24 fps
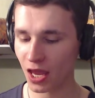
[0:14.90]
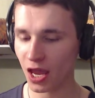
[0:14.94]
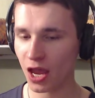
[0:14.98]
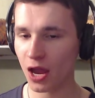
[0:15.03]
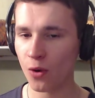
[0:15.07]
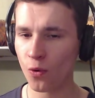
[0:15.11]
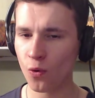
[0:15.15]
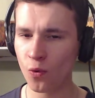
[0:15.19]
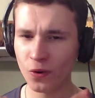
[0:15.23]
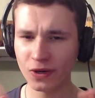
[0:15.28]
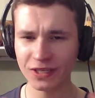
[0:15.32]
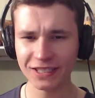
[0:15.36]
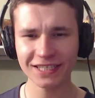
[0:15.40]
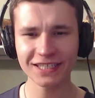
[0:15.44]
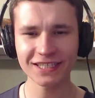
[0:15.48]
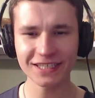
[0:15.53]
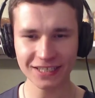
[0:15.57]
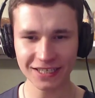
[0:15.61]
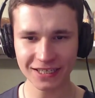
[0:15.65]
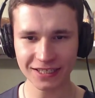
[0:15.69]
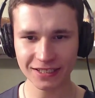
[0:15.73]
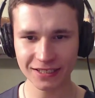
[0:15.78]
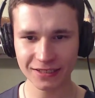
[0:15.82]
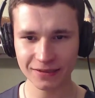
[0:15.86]
What is
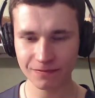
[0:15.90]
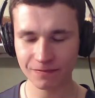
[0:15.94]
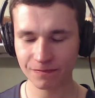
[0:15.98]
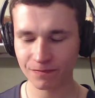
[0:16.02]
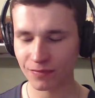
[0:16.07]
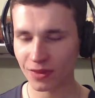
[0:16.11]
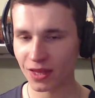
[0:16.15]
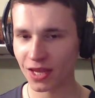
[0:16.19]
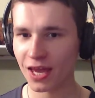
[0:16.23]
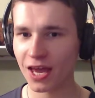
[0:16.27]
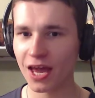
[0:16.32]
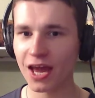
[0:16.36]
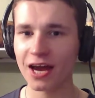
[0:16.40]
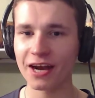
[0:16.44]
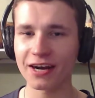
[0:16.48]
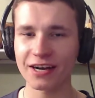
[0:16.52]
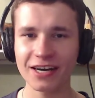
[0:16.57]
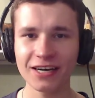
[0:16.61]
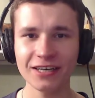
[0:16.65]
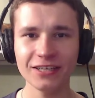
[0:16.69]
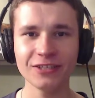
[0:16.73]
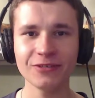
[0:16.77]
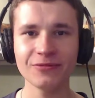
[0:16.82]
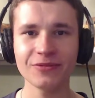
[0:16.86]
it?
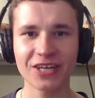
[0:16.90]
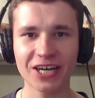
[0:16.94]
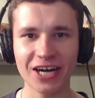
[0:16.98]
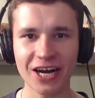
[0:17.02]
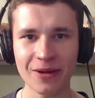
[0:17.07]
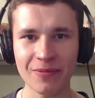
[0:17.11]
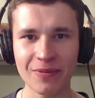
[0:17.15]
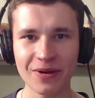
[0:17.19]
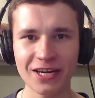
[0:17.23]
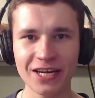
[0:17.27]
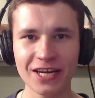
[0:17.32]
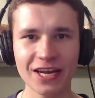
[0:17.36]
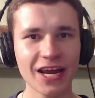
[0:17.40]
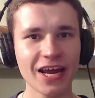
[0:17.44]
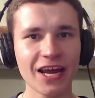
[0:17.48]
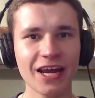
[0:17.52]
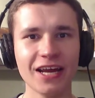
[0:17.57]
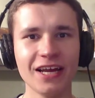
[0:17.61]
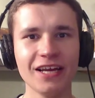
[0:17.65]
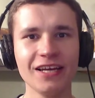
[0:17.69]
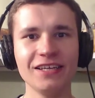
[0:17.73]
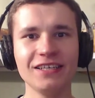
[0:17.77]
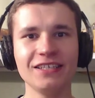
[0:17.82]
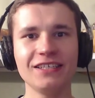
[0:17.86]
Random rhyming
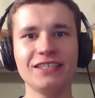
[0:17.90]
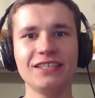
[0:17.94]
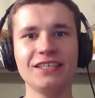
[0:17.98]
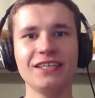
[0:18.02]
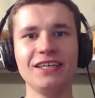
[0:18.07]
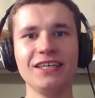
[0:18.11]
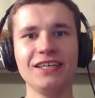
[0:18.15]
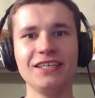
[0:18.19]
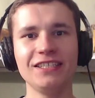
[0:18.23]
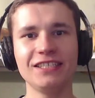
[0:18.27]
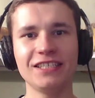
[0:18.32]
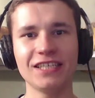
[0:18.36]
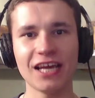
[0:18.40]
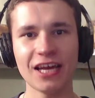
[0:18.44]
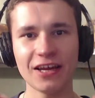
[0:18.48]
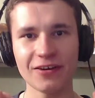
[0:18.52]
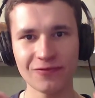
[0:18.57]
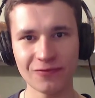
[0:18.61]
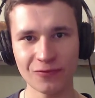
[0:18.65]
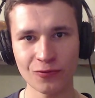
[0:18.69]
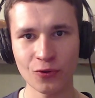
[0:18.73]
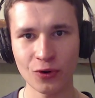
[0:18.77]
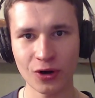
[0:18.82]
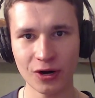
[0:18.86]
and it's a
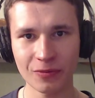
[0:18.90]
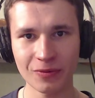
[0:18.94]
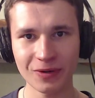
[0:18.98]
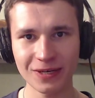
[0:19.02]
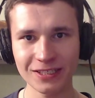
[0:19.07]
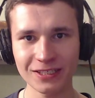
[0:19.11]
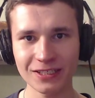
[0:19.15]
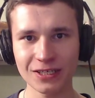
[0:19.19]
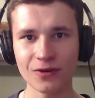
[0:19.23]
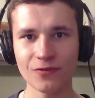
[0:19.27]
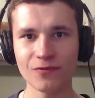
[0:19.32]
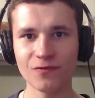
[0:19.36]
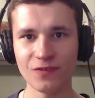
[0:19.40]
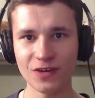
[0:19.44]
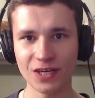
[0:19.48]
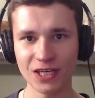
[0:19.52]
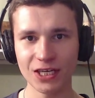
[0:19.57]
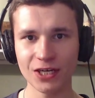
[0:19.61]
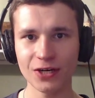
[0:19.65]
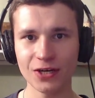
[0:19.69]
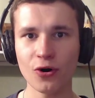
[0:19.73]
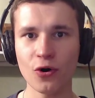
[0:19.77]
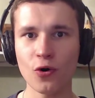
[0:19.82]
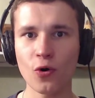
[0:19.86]
format
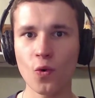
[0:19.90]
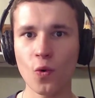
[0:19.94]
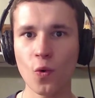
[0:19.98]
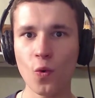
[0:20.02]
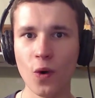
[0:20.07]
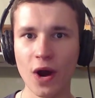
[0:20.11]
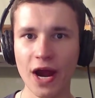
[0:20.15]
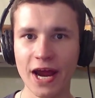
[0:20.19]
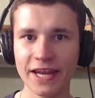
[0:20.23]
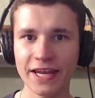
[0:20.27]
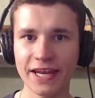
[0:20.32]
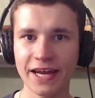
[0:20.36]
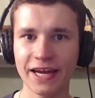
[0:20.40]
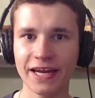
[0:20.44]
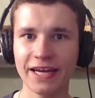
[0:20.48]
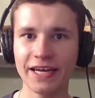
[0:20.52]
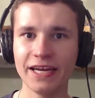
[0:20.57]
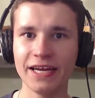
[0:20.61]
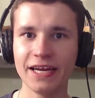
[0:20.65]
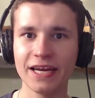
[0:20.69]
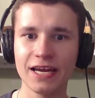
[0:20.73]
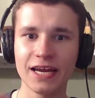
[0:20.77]
video when I